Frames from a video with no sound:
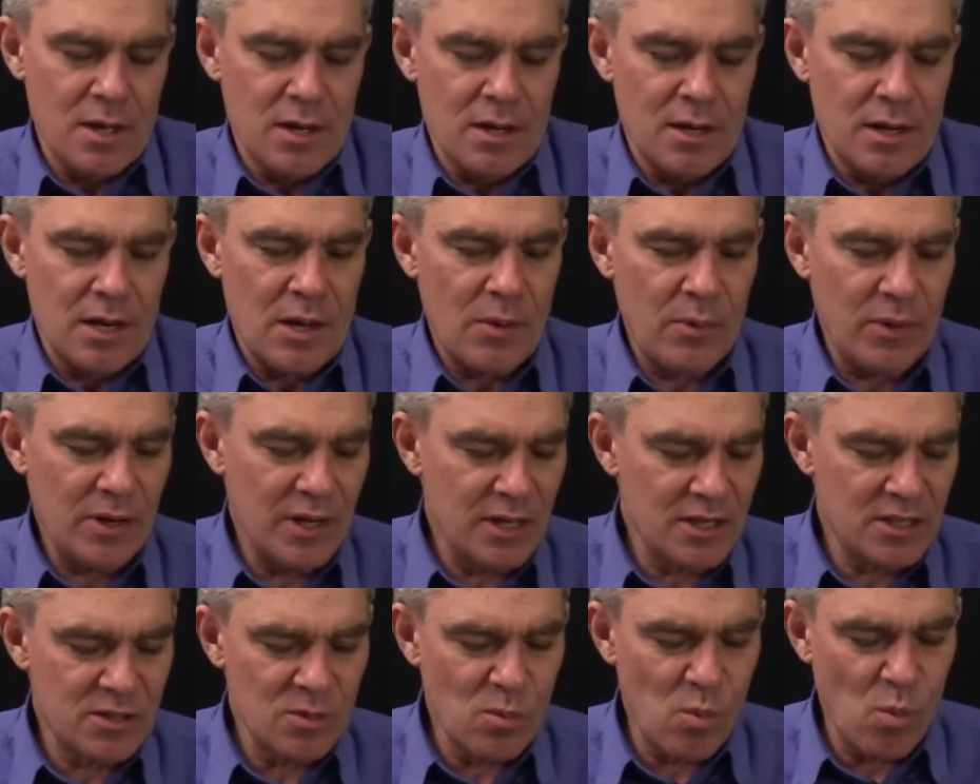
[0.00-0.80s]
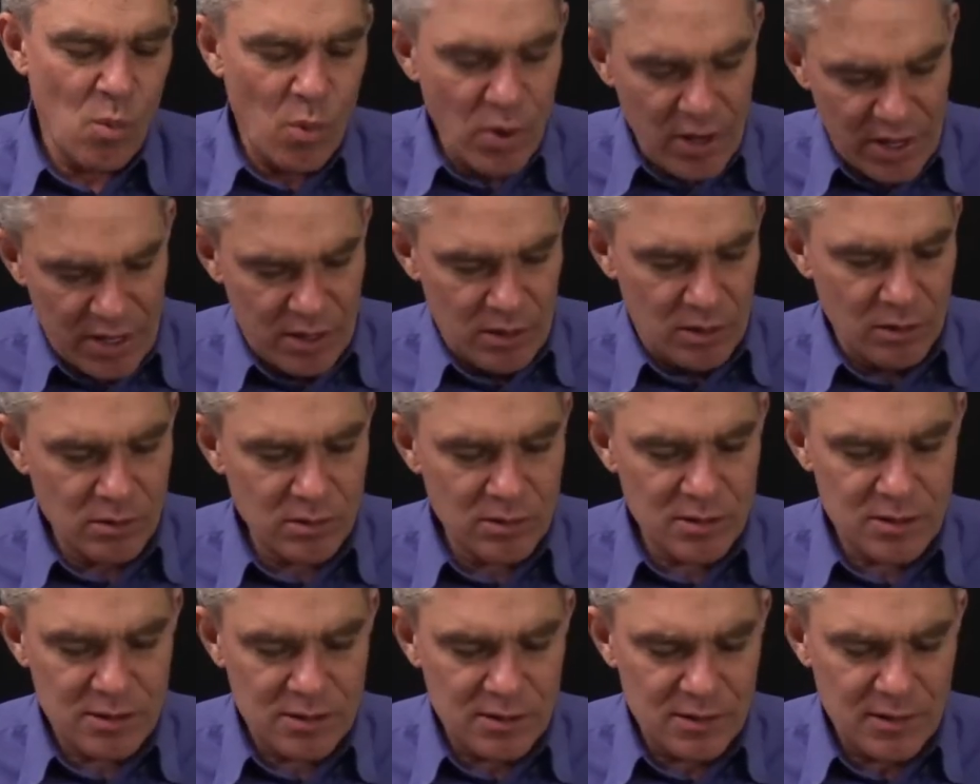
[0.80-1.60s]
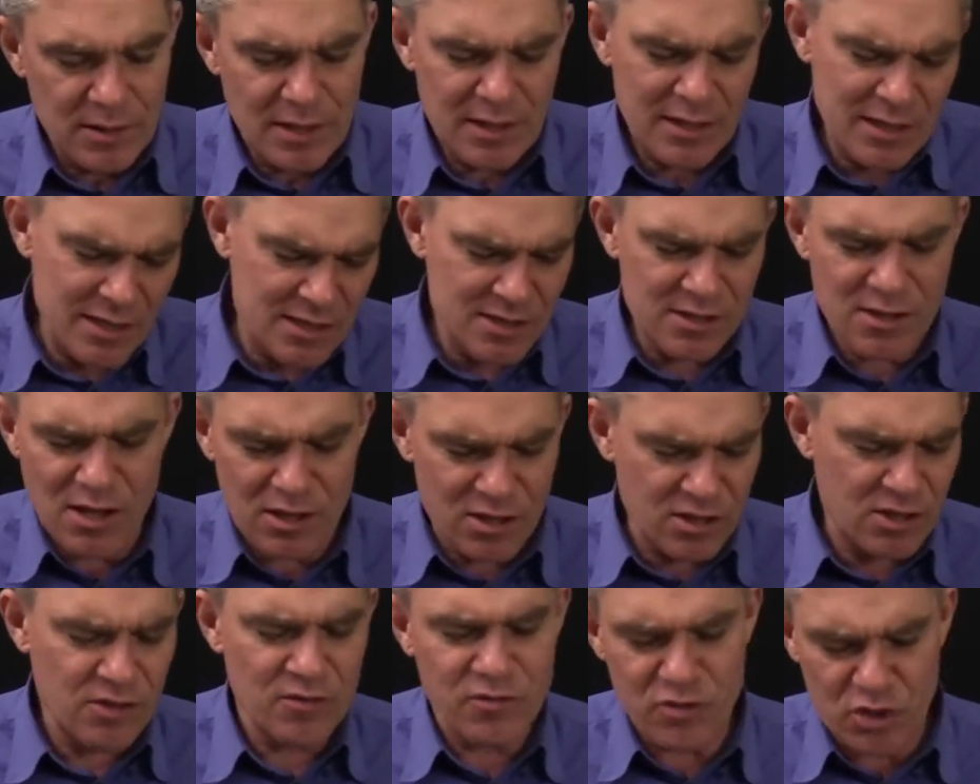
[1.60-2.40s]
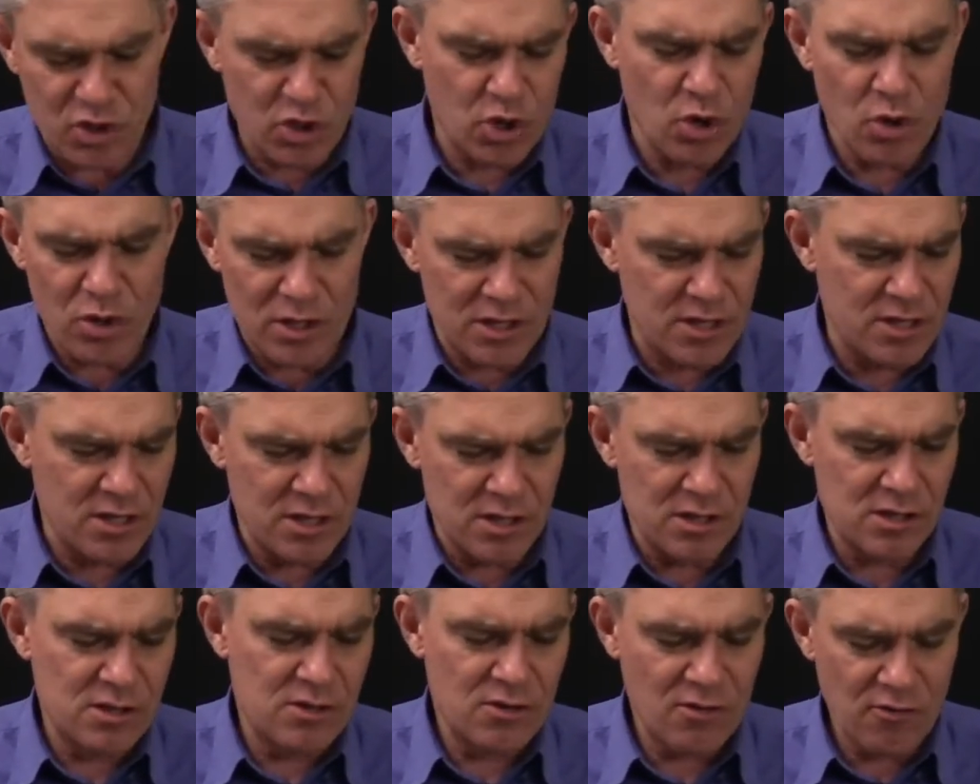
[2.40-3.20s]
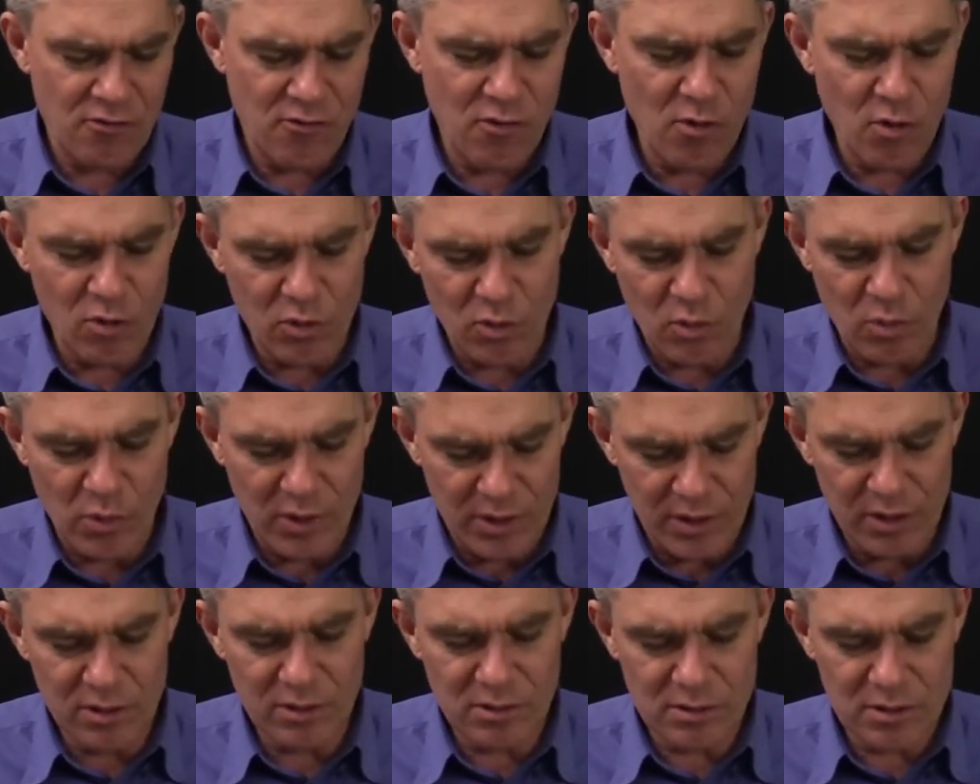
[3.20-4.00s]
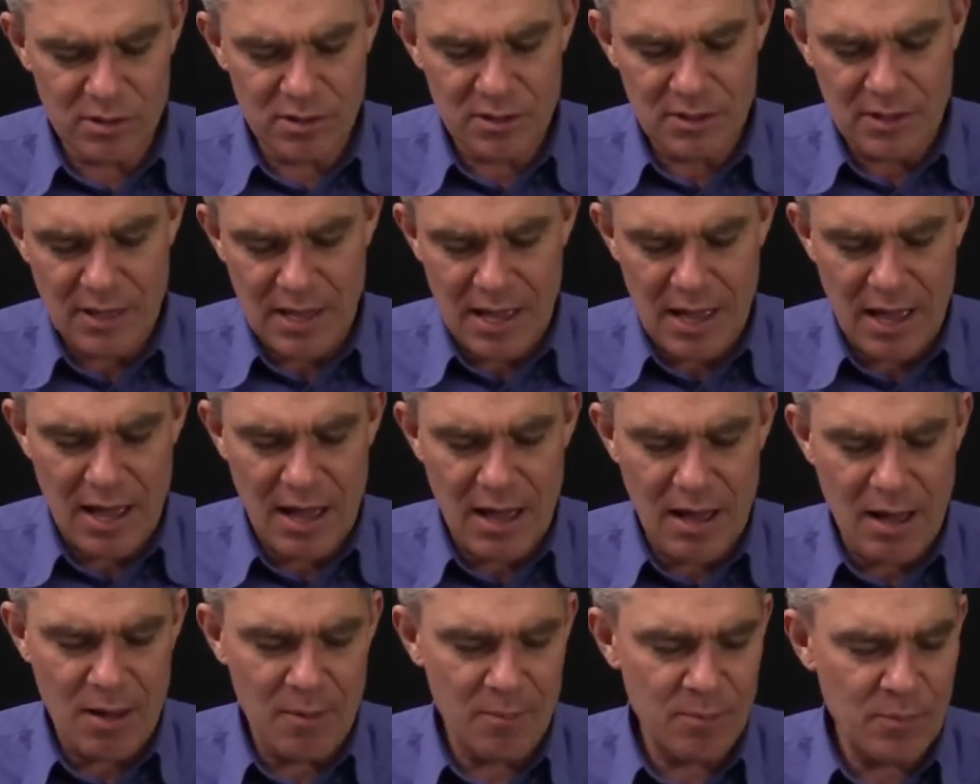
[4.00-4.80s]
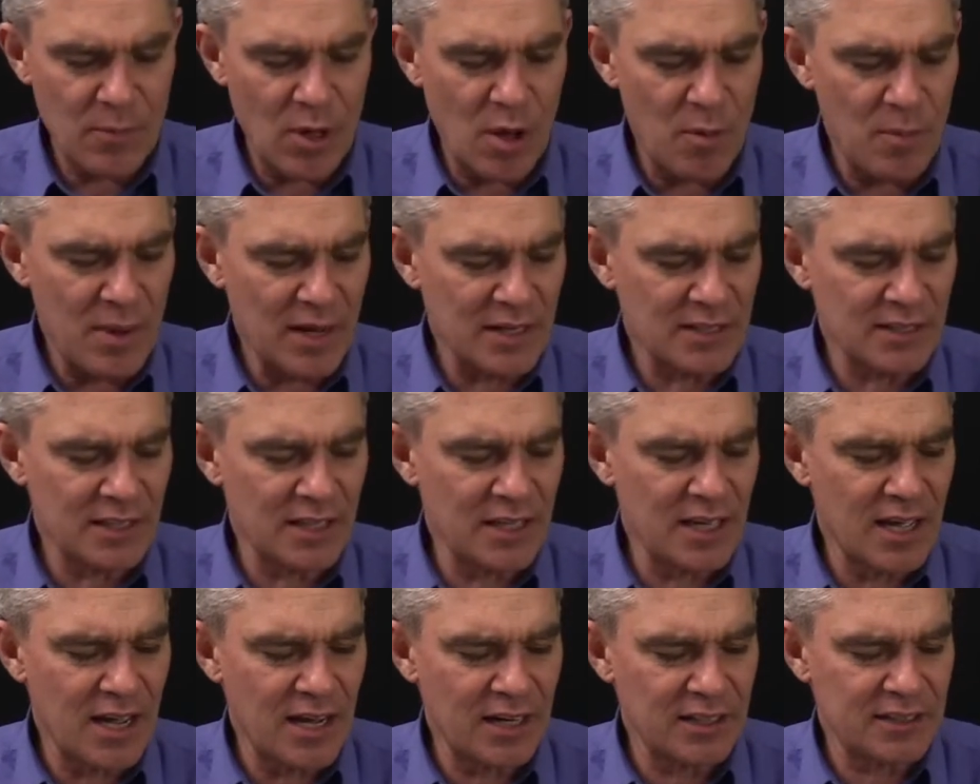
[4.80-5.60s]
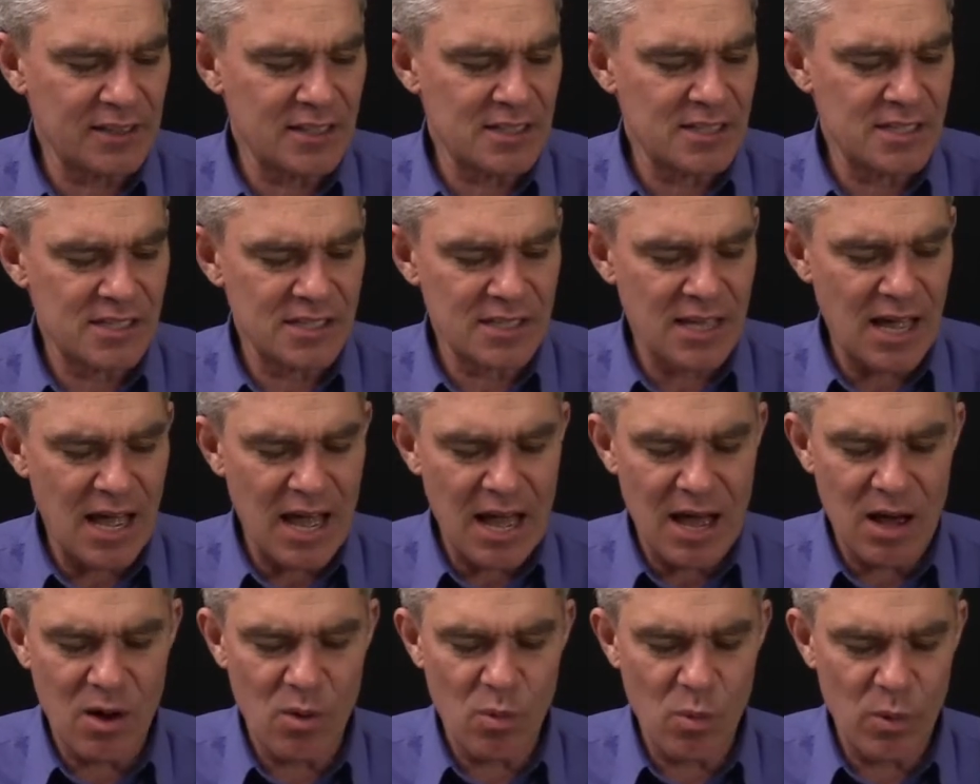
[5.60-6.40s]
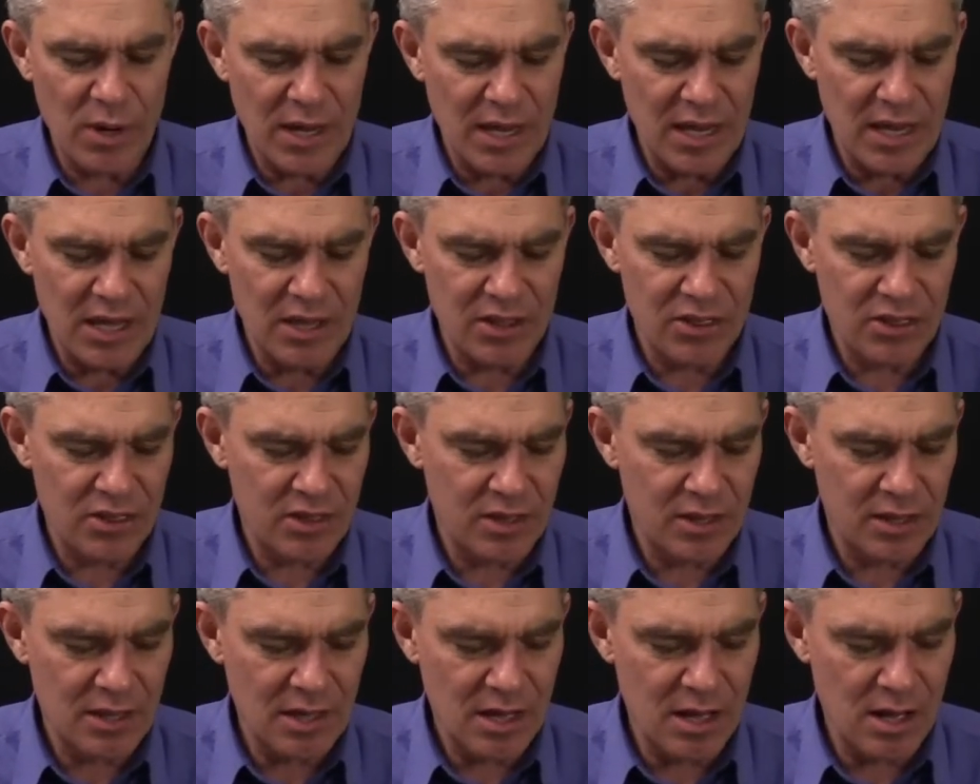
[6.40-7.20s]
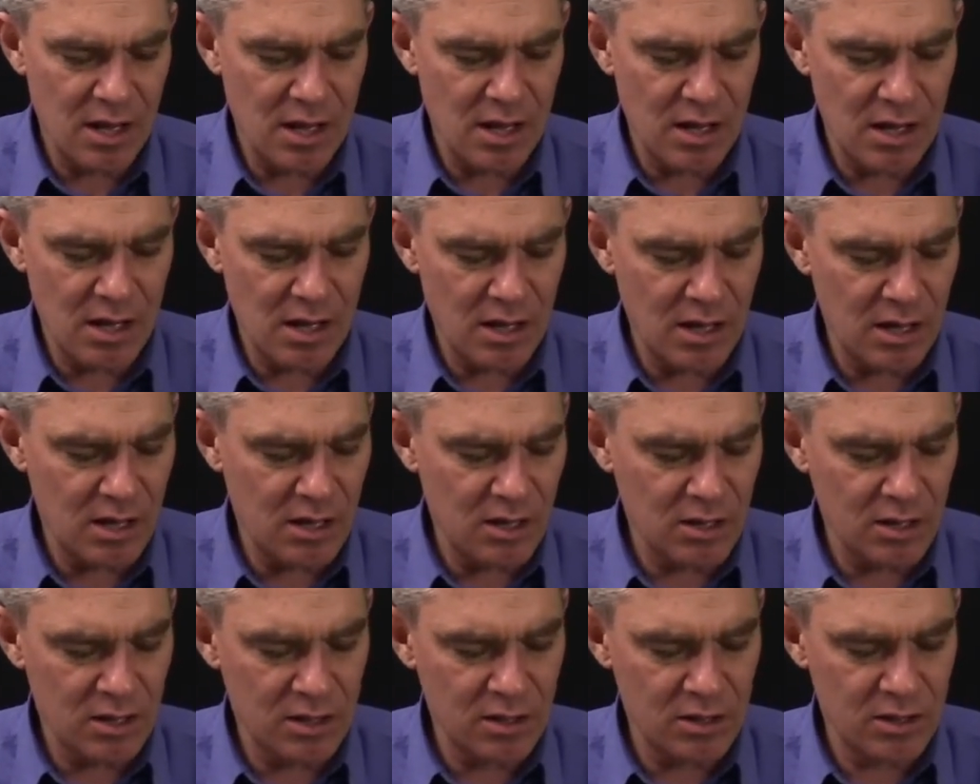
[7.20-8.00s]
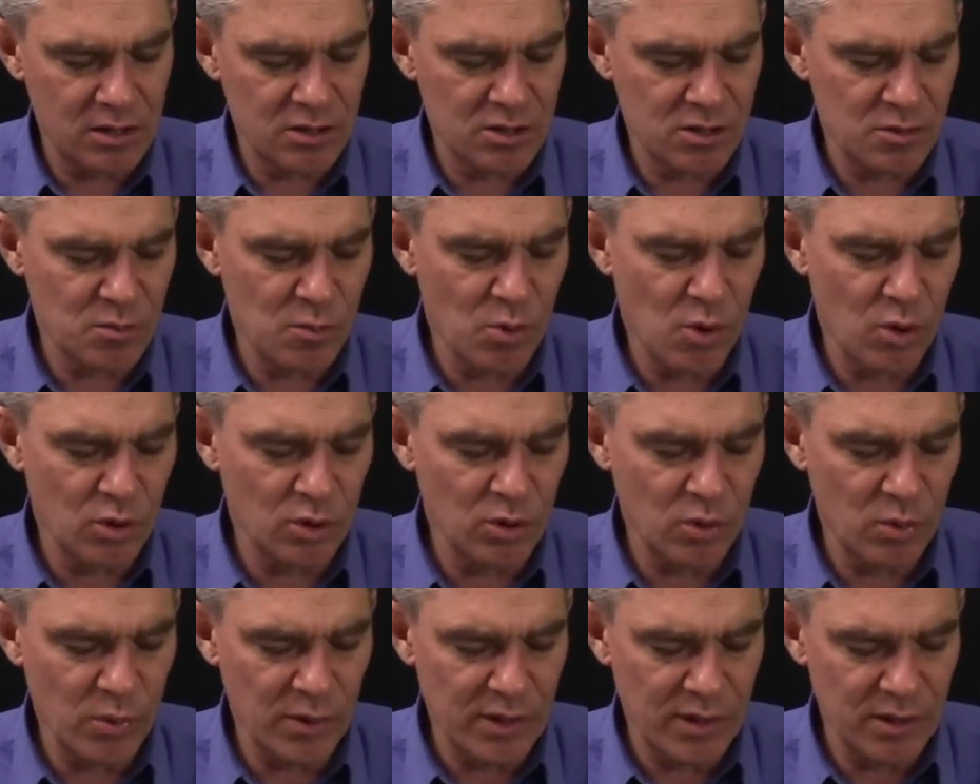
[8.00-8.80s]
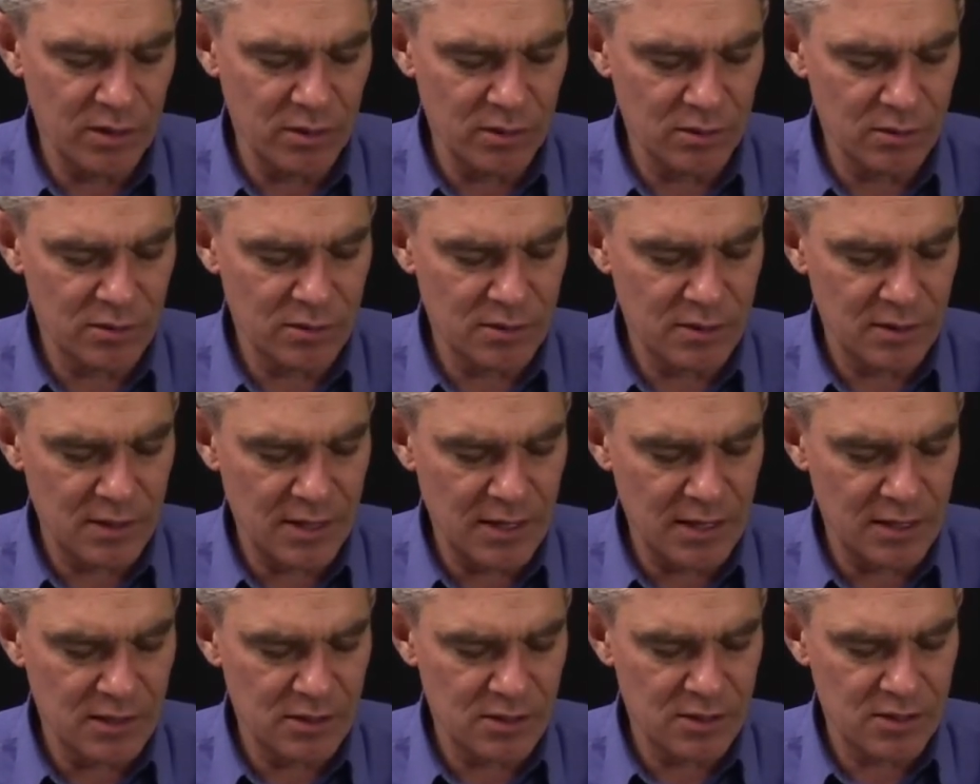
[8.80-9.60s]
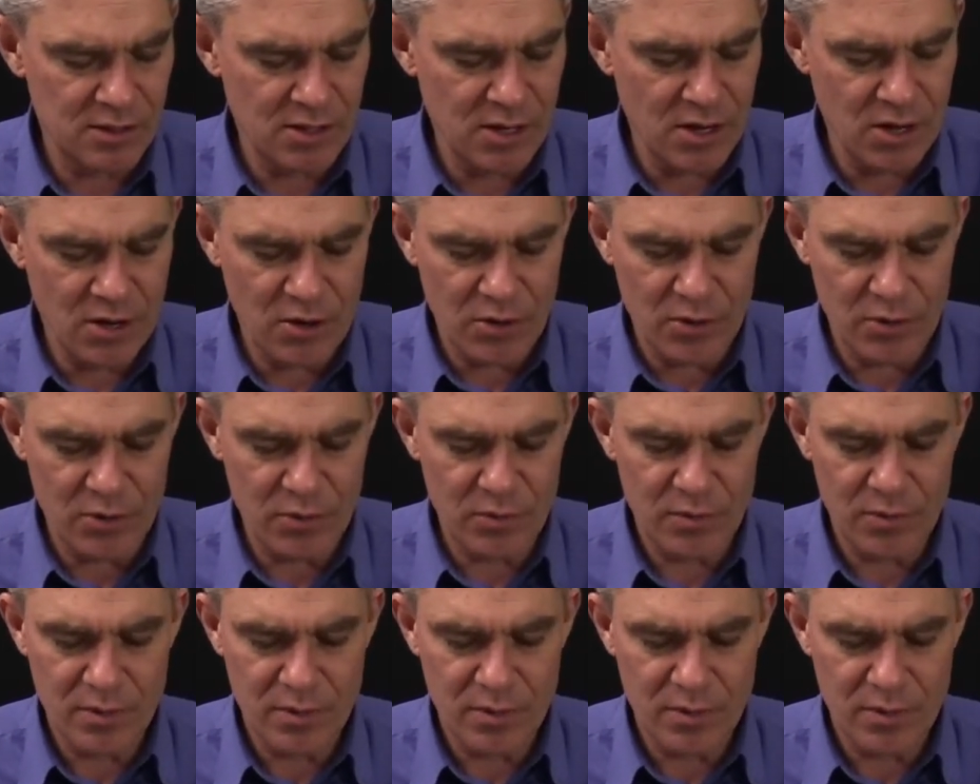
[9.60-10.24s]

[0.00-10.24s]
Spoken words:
Now we need some wheels, and there's lots of choices for the wheels. I'm actually going to start with the smaller wheels, and so